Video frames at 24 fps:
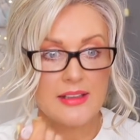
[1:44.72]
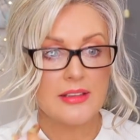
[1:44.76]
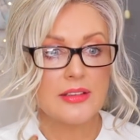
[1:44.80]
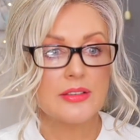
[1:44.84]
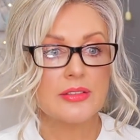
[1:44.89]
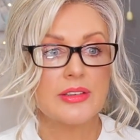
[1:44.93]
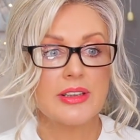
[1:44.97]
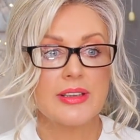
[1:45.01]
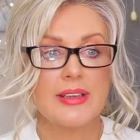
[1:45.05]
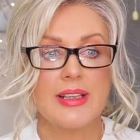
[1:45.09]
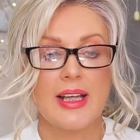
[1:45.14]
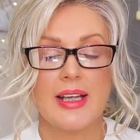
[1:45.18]

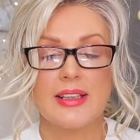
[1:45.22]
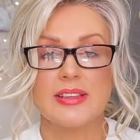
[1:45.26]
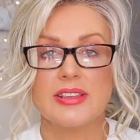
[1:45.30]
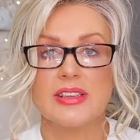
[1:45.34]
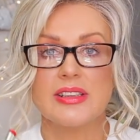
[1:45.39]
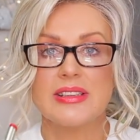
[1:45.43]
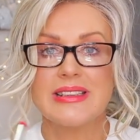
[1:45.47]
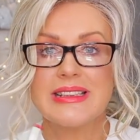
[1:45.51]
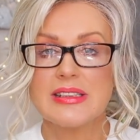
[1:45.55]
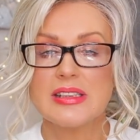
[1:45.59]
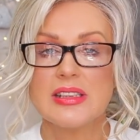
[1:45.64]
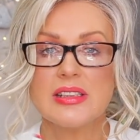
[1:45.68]
look at that
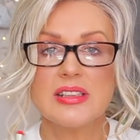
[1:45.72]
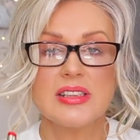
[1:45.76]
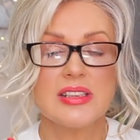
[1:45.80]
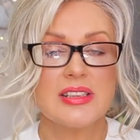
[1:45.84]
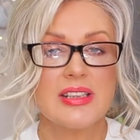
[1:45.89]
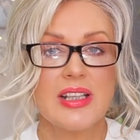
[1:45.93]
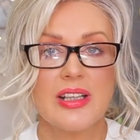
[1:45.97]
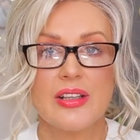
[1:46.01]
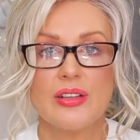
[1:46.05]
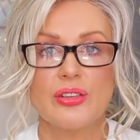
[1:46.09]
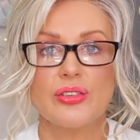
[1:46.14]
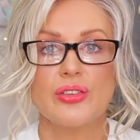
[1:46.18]
it doesn't
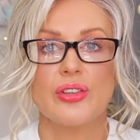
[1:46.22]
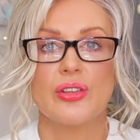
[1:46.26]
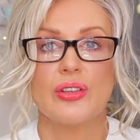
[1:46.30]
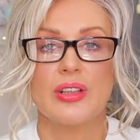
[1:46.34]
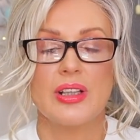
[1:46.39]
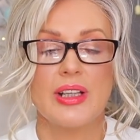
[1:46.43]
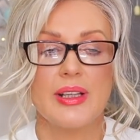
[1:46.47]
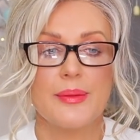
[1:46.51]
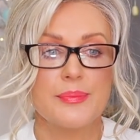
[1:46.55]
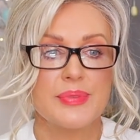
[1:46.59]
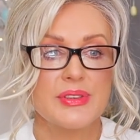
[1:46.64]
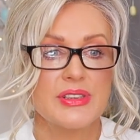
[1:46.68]
stay on your
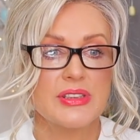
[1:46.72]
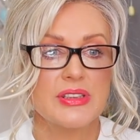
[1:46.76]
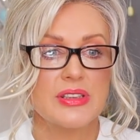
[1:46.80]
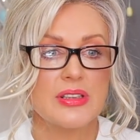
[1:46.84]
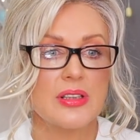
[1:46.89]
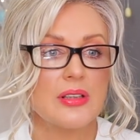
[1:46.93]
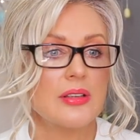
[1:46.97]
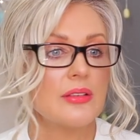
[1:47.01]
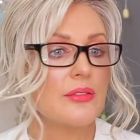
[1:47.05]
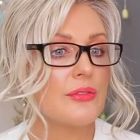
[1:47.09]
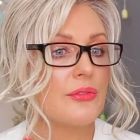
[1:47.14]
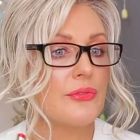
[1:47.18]
lips
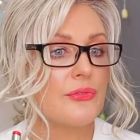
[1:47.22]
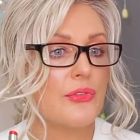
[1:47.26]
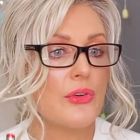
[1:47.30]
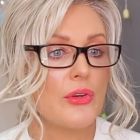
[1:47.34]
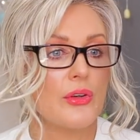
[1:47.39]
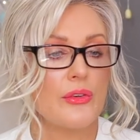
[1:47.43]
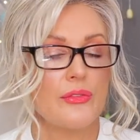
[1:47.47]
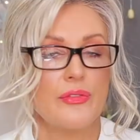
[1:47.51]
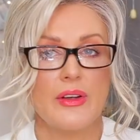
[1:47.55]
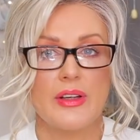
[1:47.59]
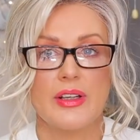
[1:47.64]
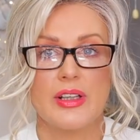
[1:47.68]

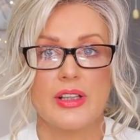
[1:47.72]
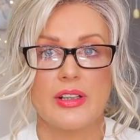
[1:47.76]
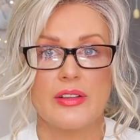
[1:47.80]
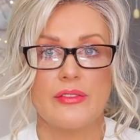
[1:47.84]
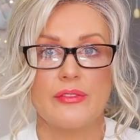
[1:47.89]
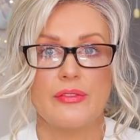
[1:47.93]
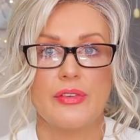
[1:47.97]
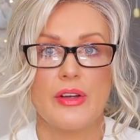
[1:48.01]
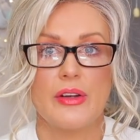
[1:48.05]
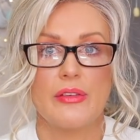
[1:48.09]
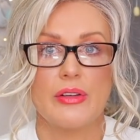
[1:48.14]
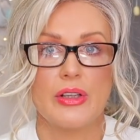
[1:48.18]
for a very
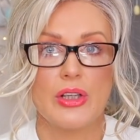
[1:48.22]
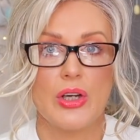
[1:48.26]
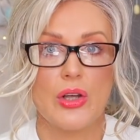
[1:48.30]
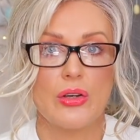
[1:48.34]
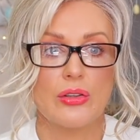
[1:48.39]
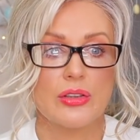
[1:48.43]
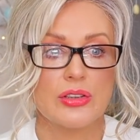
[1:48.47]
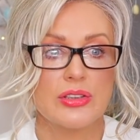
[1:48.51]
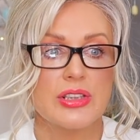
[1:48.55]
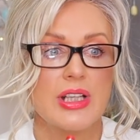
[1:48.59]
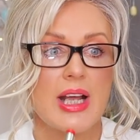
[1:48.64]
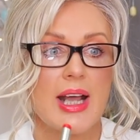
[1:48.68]
very
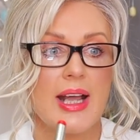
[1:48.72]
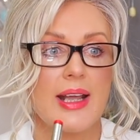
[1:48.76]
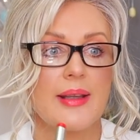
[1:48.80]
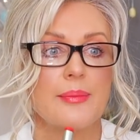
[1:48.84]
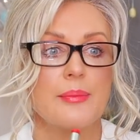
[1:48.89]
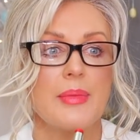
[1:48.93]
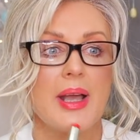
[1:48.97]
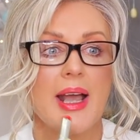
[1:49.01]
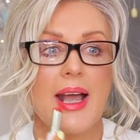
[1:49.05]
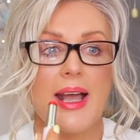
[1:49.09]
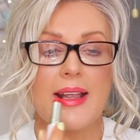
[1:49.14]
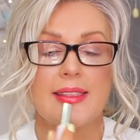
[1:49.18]
long
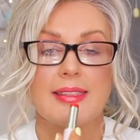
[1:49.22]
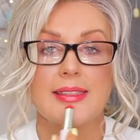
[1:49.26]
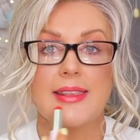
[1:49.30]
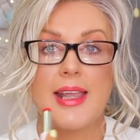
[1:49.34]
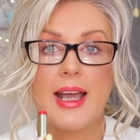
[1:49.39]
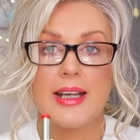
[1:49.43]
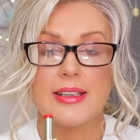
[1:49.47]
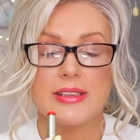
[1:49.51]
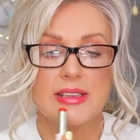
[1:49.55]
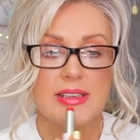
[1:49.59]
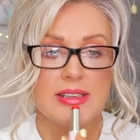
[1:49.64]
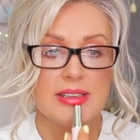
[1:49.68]
time at
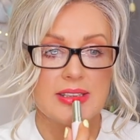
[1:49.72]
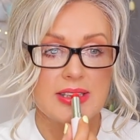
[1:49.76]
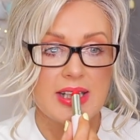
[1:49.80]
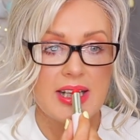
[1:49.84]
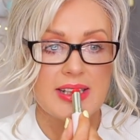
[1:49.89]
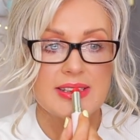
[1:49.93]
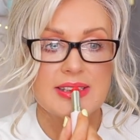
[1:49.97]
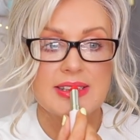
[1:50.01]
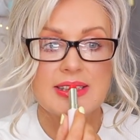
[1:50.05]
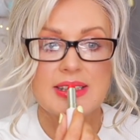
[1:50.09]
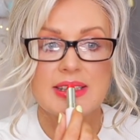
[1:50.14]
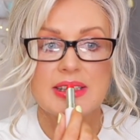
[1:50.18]
that
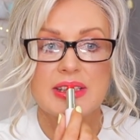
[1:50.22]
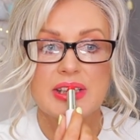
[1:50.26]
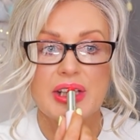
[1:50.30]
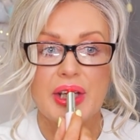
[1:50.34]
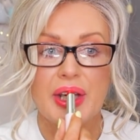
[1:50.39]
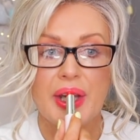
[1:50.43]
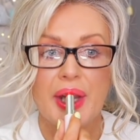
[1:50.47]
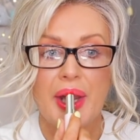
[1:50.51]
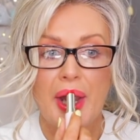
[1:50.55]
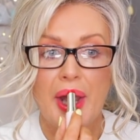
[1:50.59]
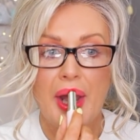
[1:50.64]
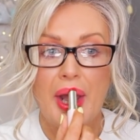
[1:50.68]

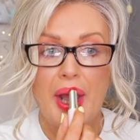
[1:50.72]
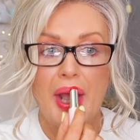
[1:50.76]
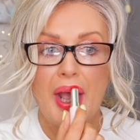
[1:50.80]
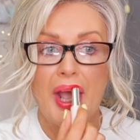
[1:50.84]
intensity